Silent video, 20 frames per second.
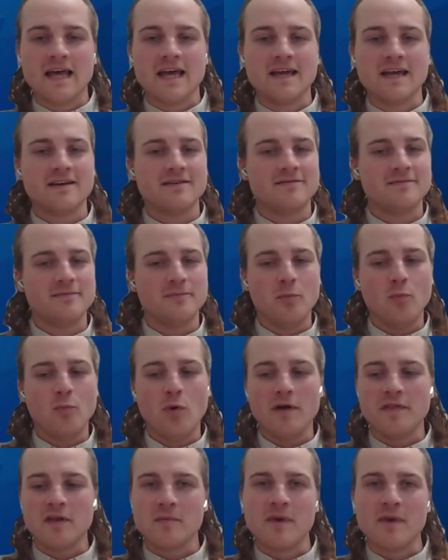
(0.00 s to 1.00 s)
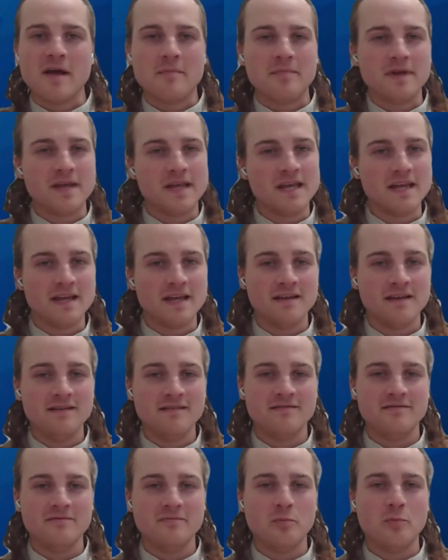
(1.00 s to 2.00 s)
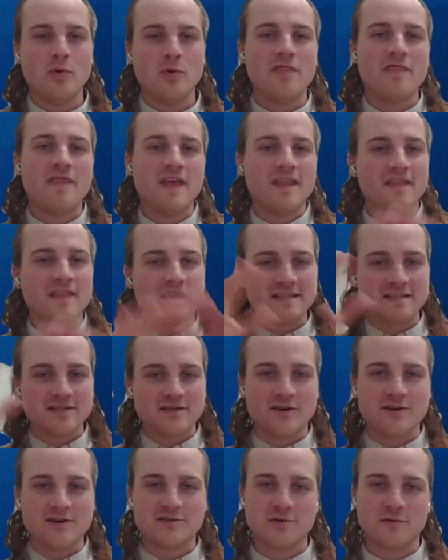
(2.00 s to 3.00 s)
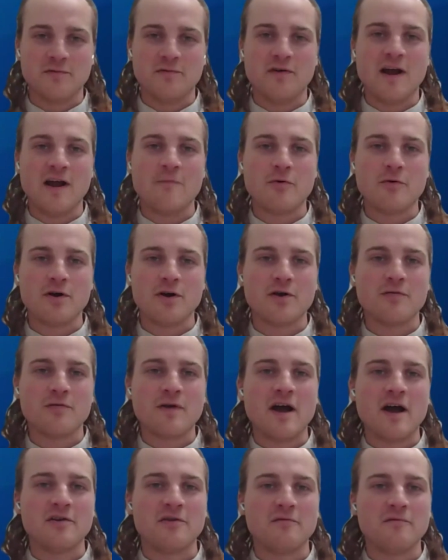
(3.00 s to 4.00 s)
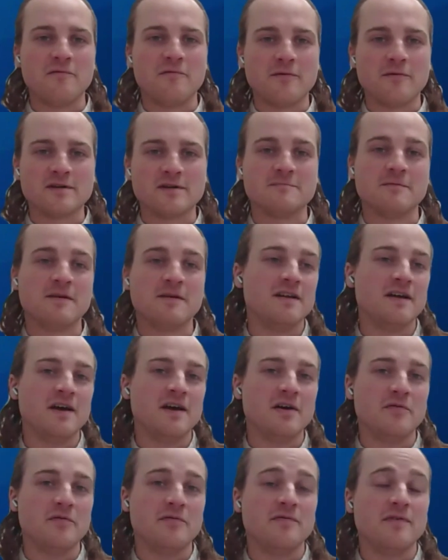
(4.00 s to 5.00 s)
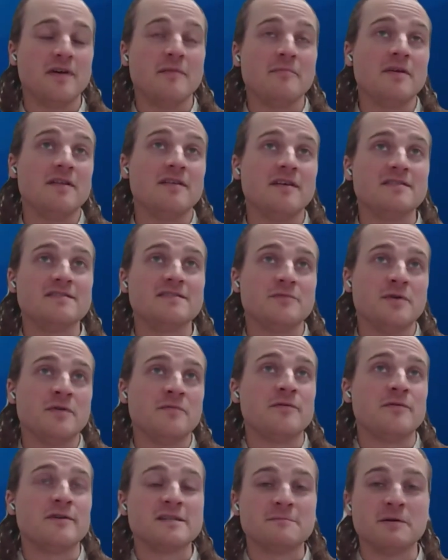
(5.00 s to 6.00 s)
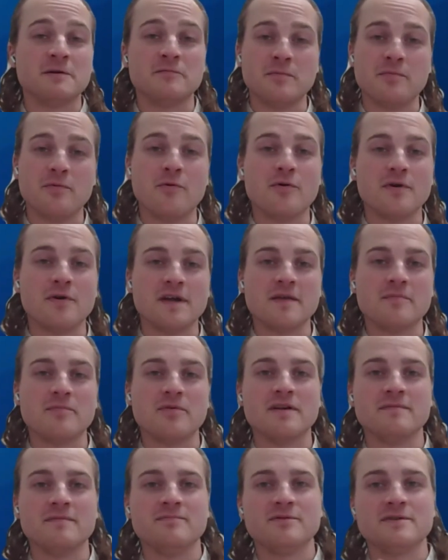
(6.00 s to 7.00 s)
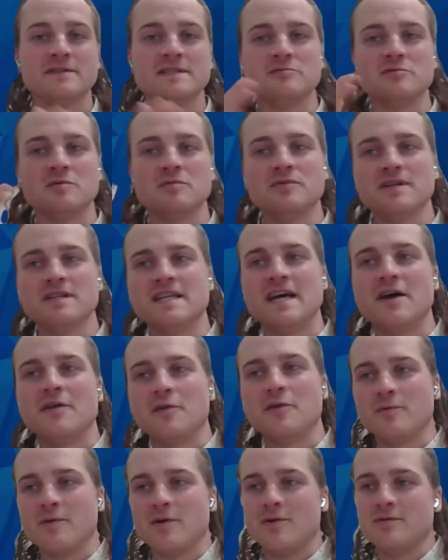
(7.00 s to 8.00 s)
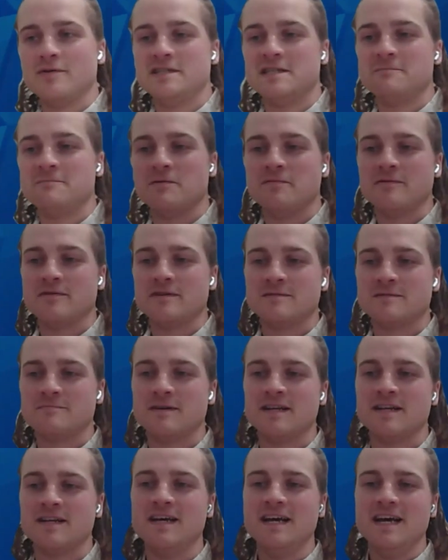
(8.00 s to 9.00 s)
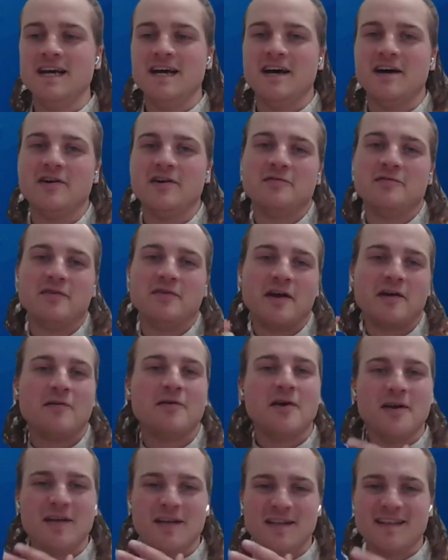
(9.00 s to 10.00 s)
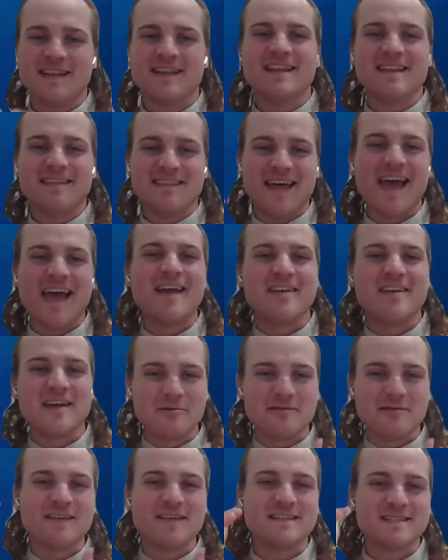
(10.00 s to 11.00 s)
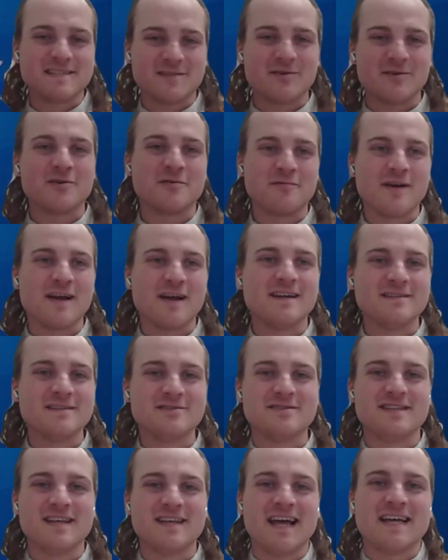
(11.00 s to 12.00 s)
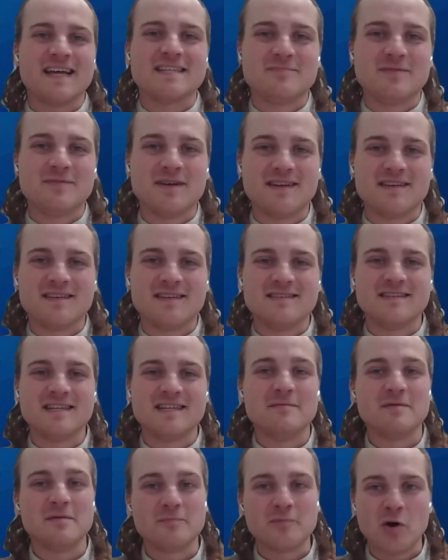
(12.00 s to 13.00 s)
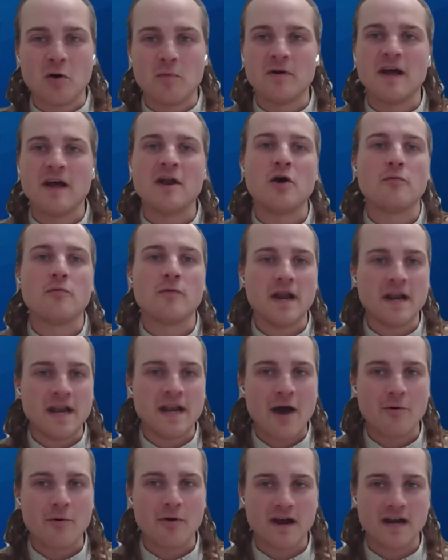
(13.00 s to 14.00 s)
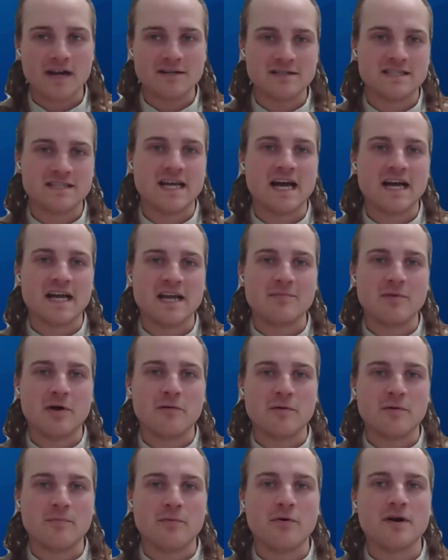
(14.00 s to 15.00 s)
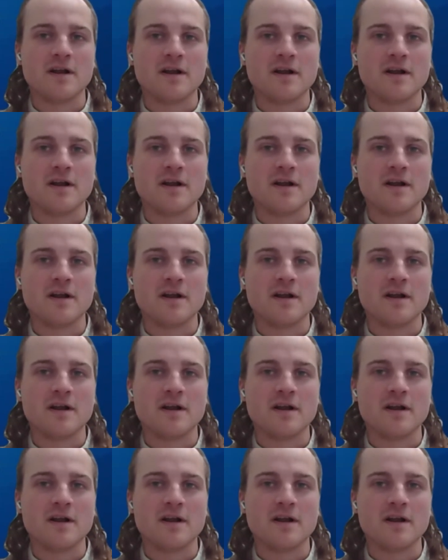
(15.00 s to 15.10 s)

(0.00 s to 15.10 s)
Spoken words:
like what there might be within this larger framework around enforcement of, I mean, there's enforcement of reporting, but presumably down the road, some enforcement of like landing within certain range that has been deemed appropriate. I know right now we're kind of just talking about